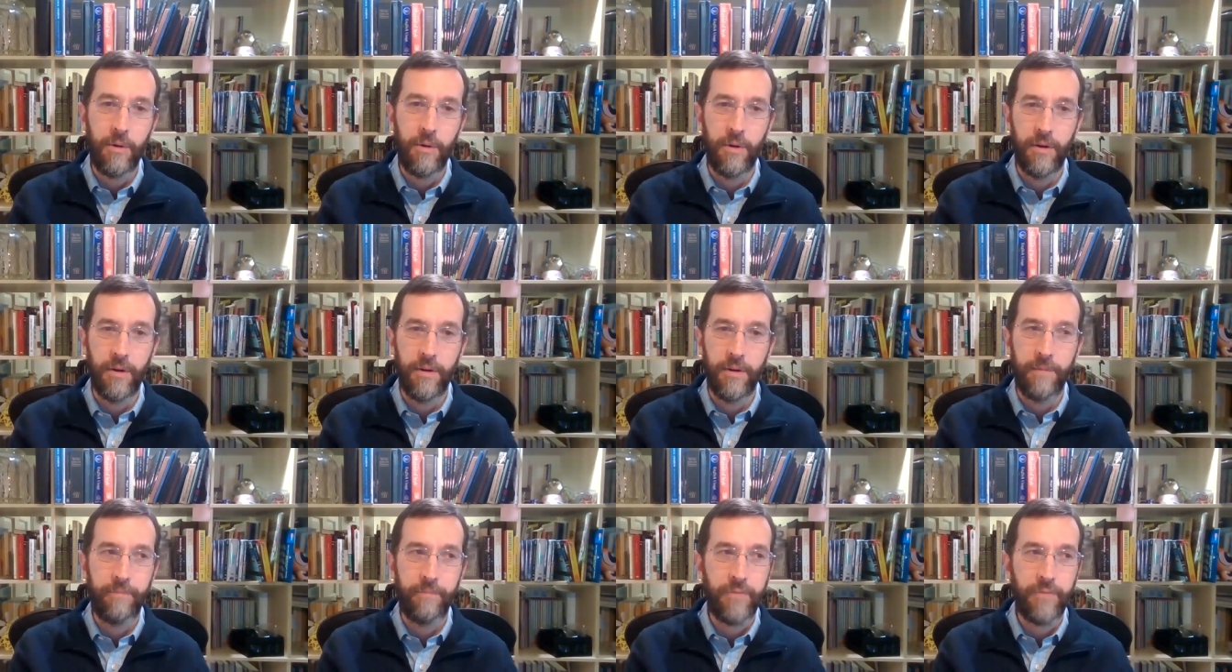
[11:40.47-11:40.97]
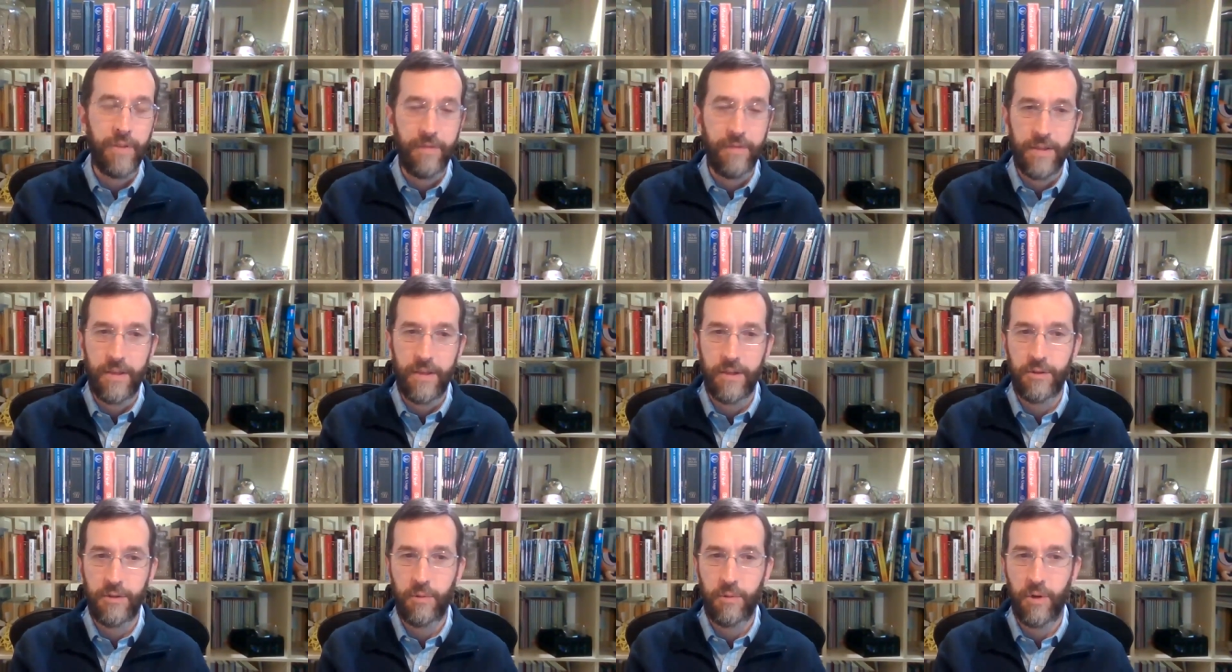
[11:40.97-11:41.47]
or if
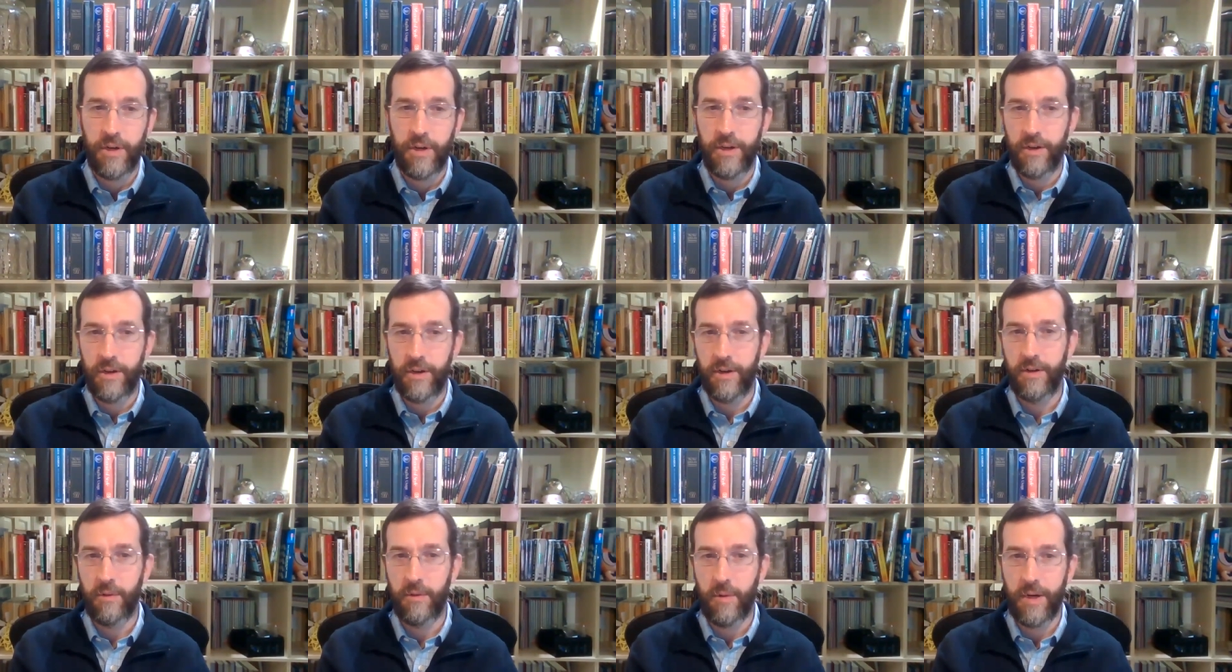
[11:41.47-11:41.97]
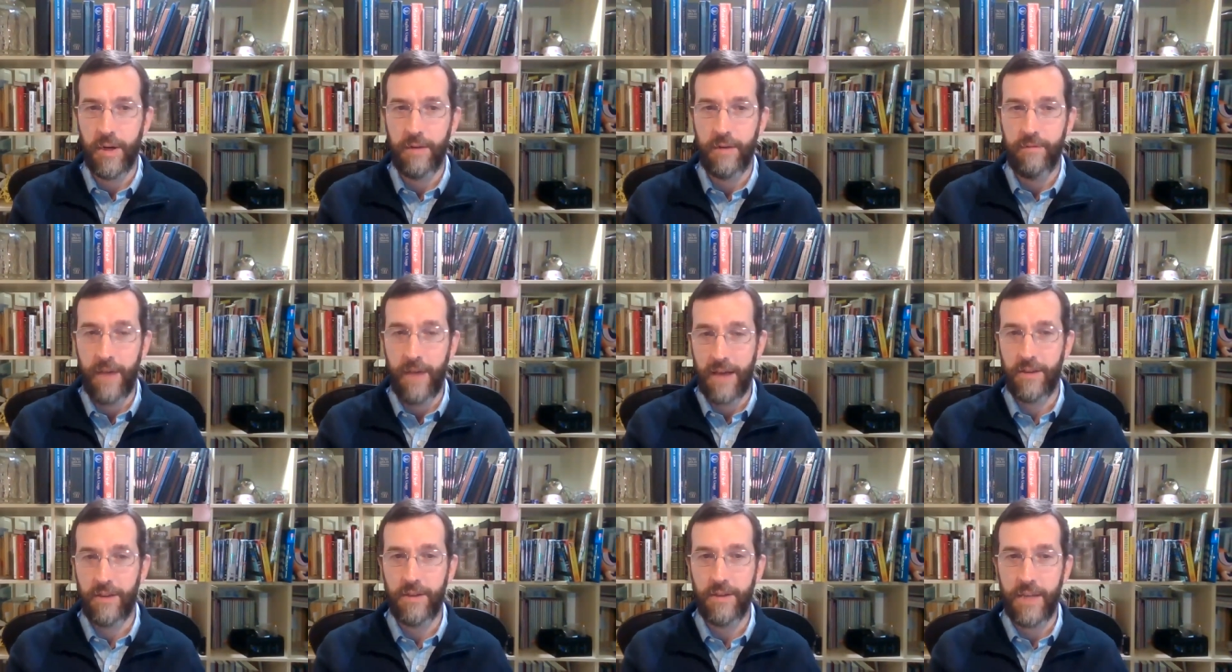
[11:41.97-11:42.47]
it does work, you're going to want to
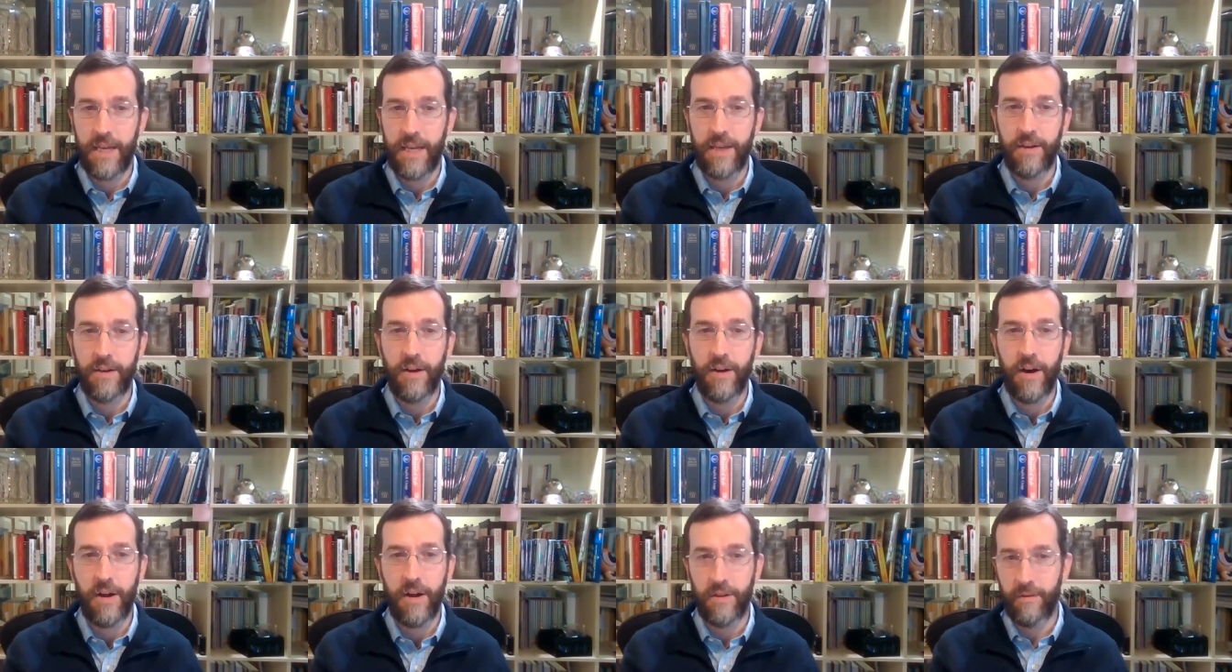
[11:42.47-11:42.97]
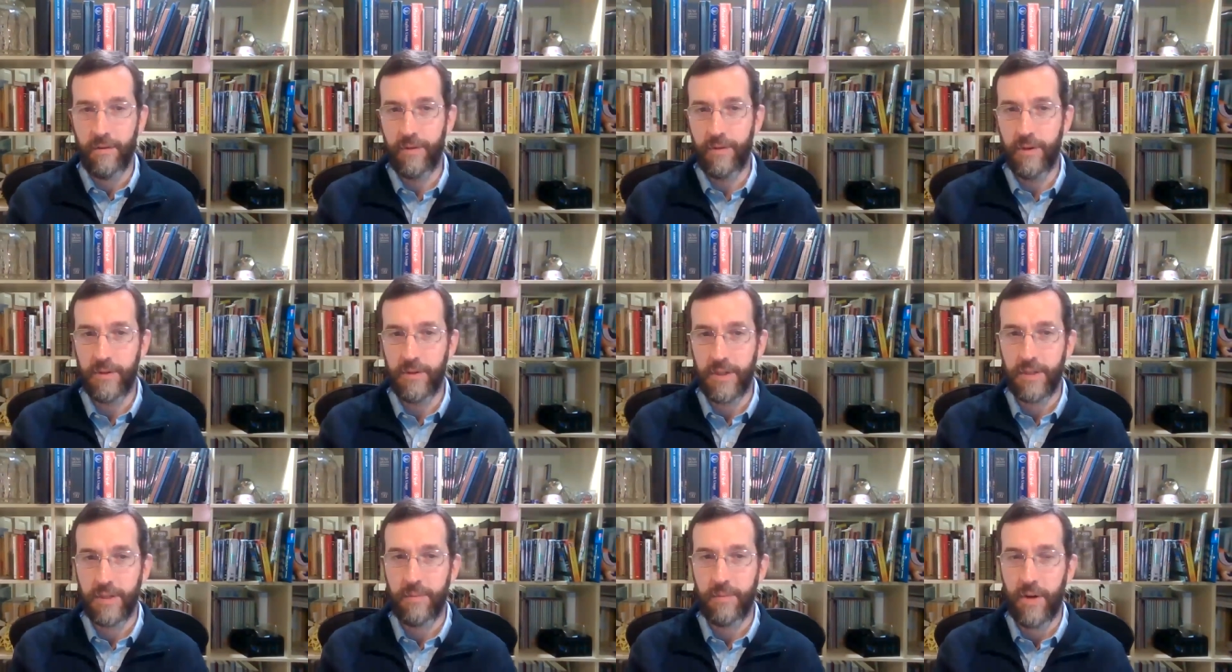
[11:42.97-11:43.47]
validate all of
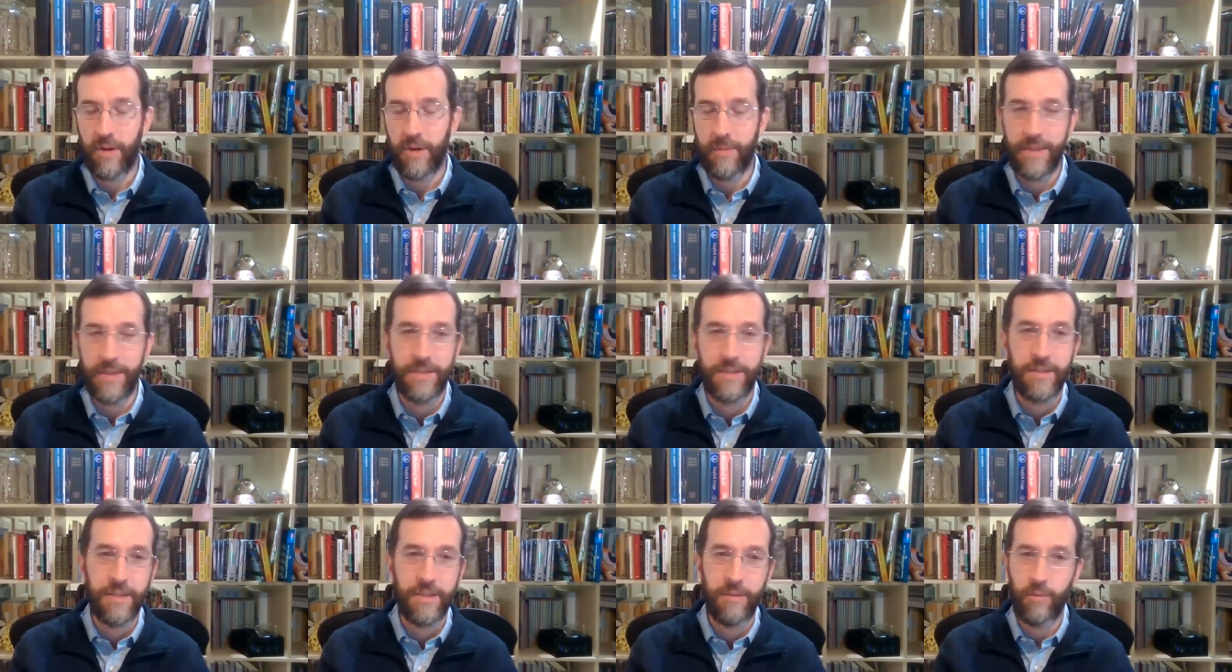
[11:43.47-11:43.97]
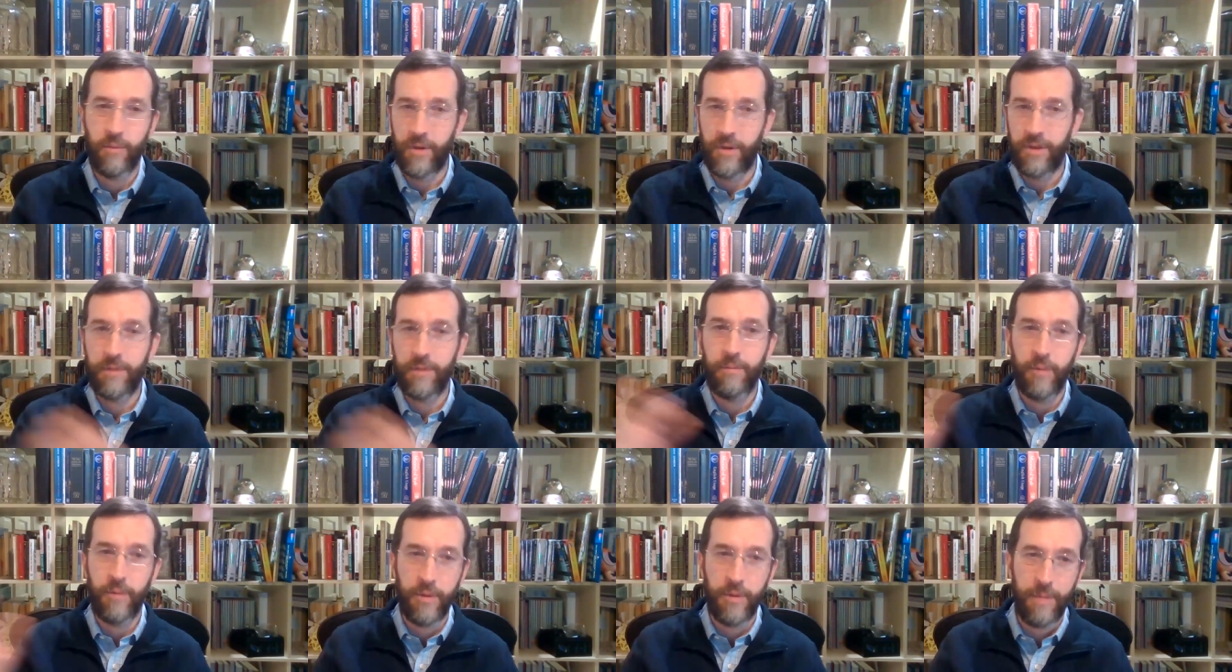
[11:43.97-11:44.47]
those experiments
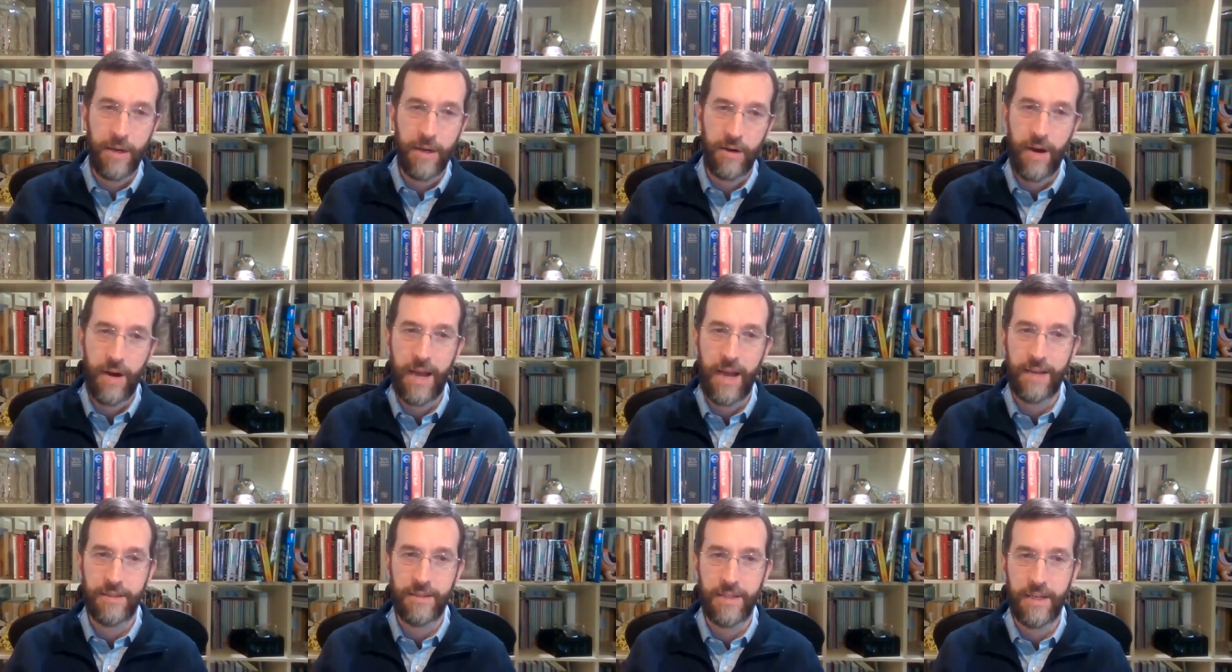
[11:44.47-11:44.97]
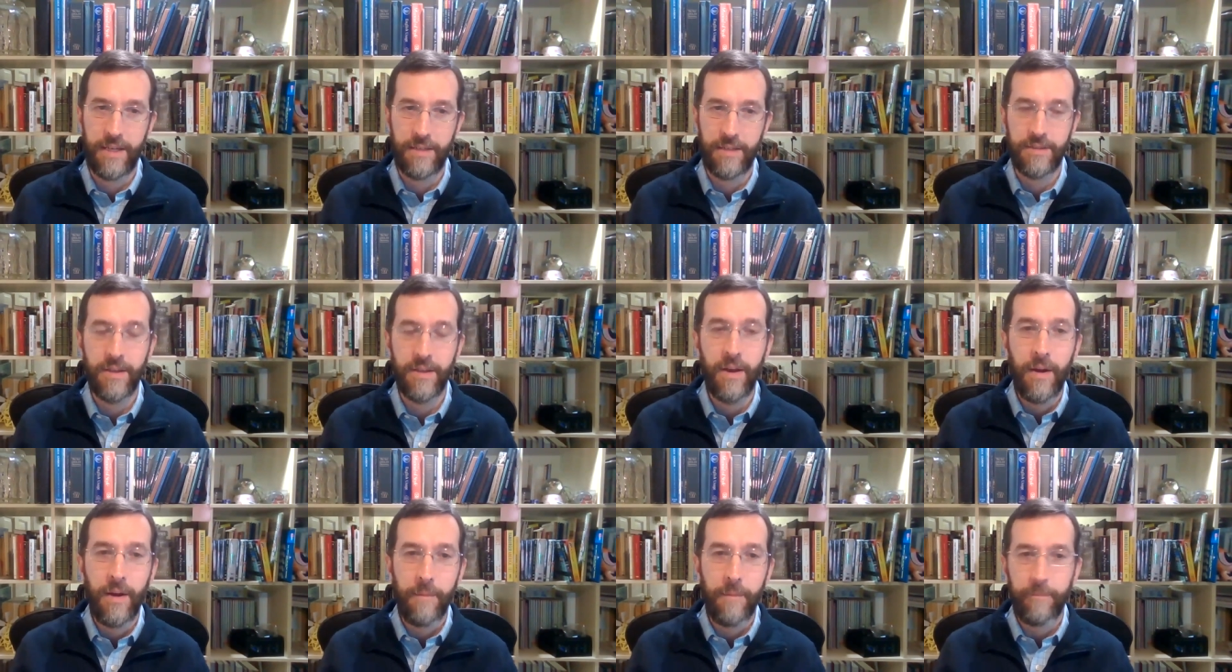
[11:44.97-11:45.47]
with better
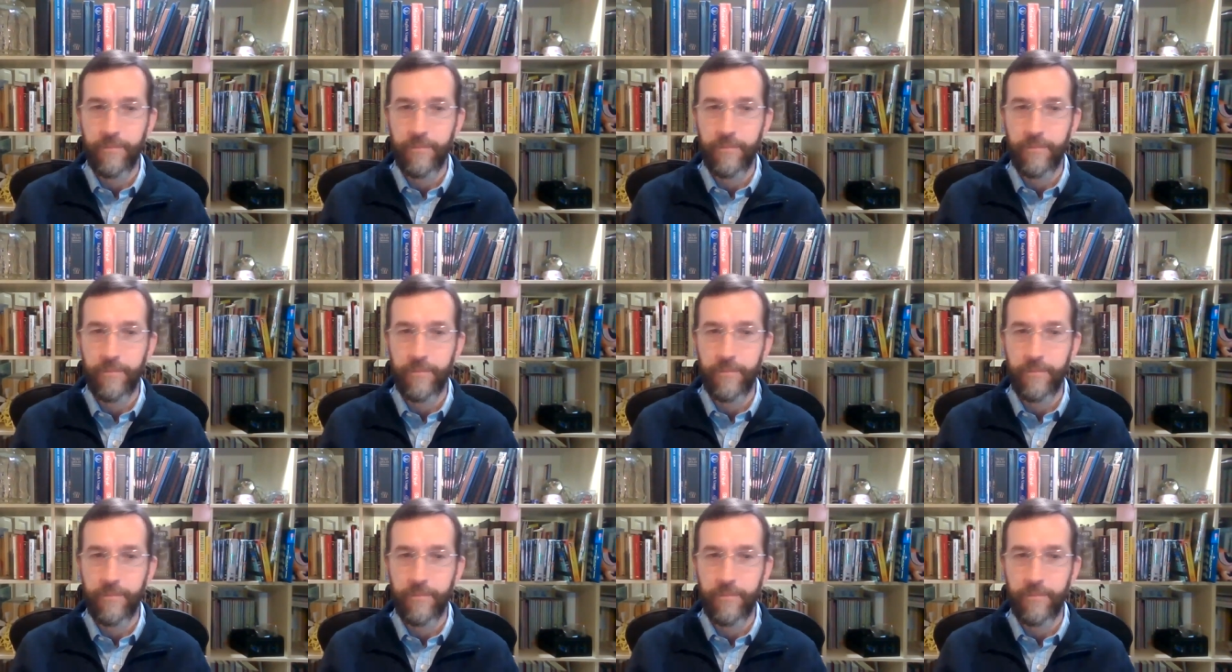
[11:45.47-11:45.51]
assays.